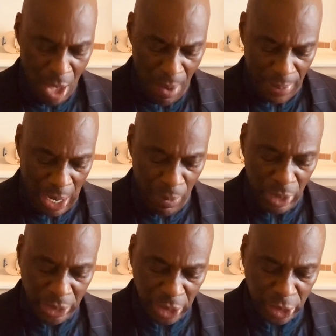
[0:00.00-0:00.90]
But I
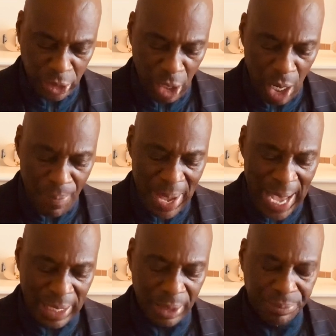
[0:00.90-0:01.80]
want to just start
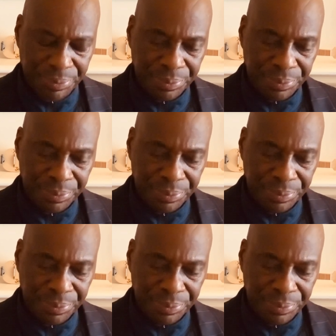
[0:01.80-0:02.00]
back